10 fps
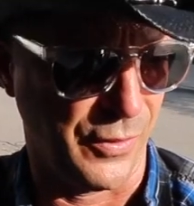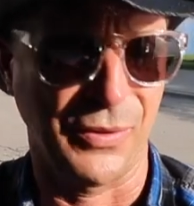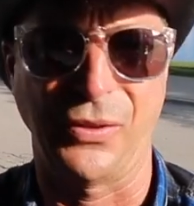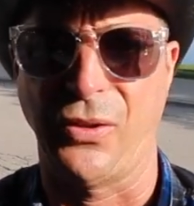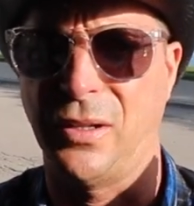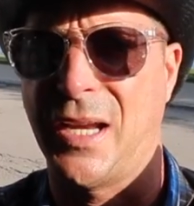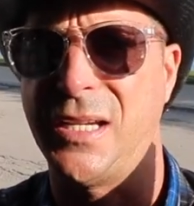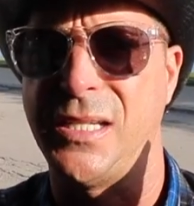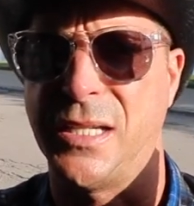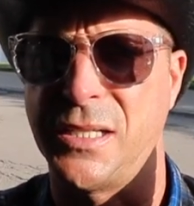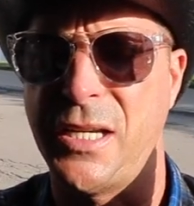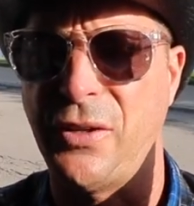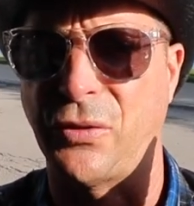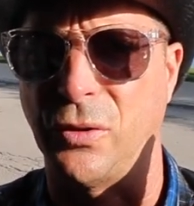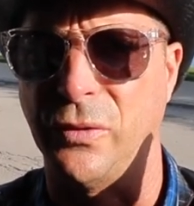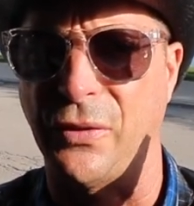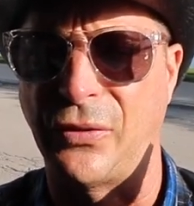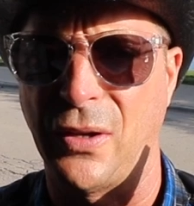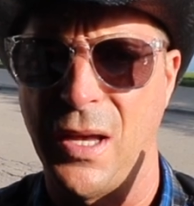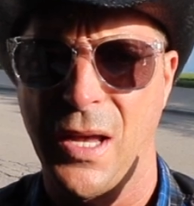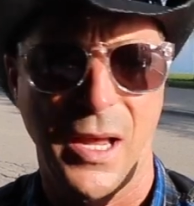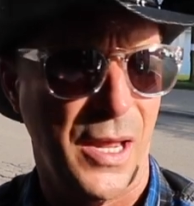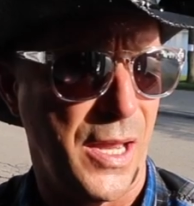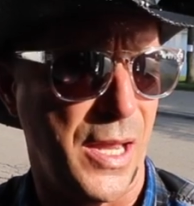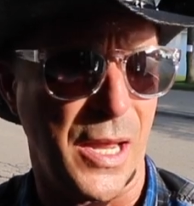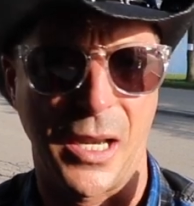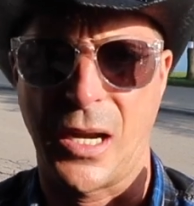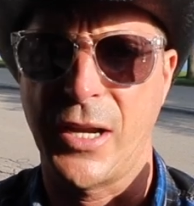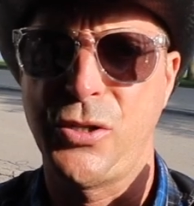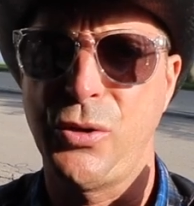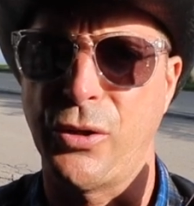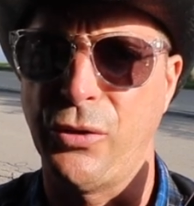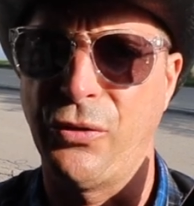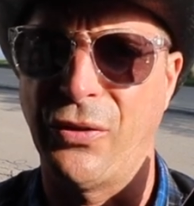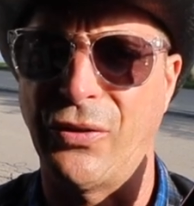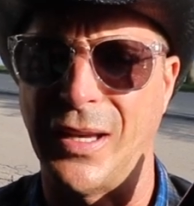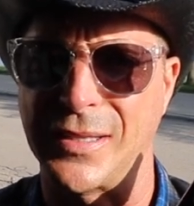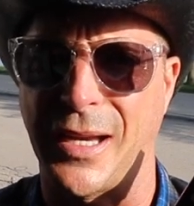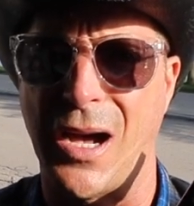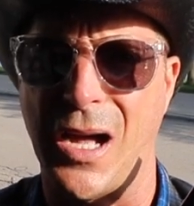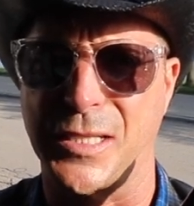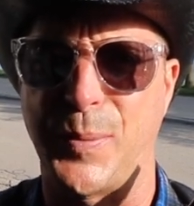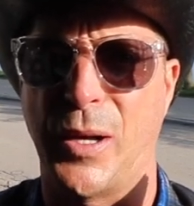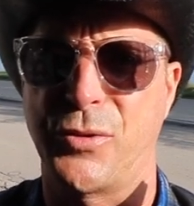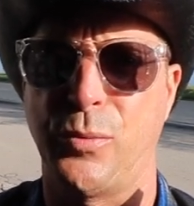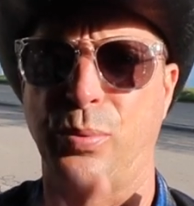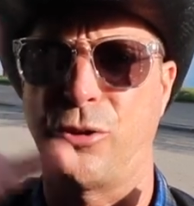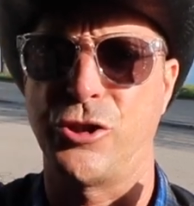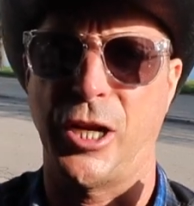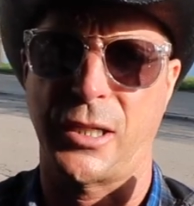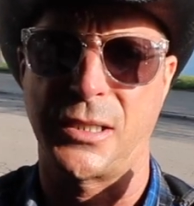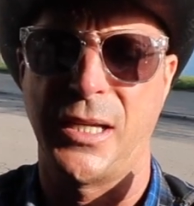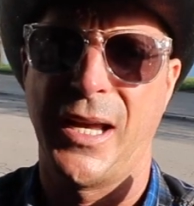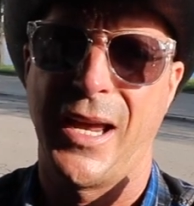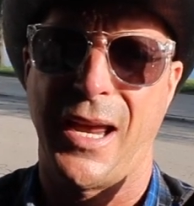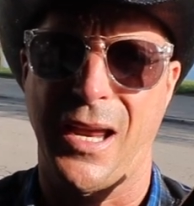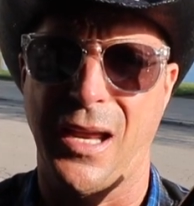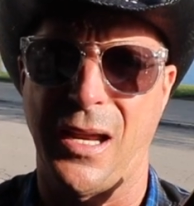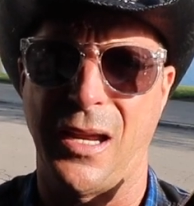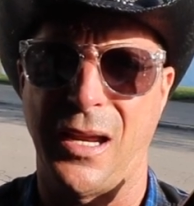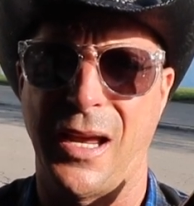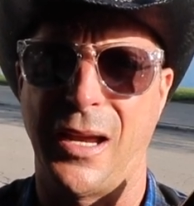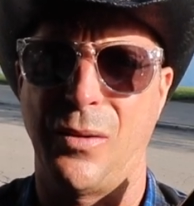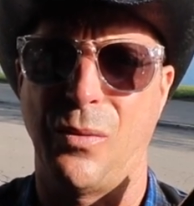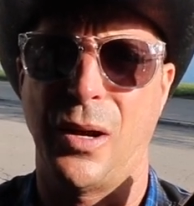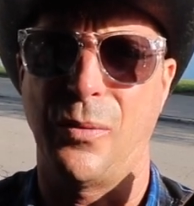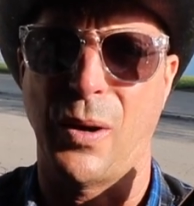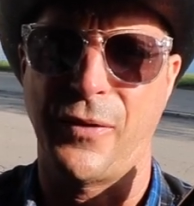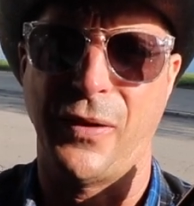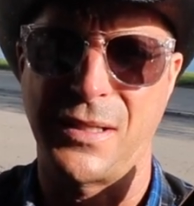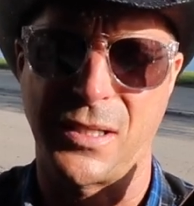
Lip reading: Now this is on AT&T service, and I too can use this as a hotspot to project a Wi-Fi